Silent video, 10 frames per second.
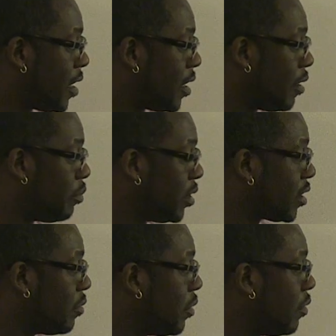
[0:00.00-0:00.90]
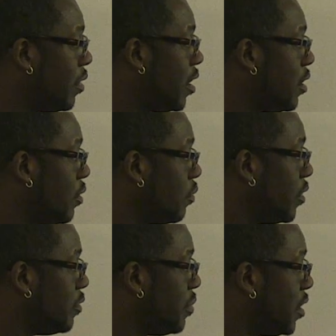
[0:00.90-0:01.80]
applicable
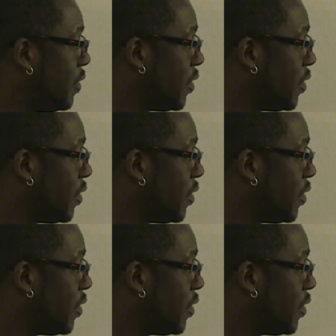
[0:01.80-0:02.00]
would be,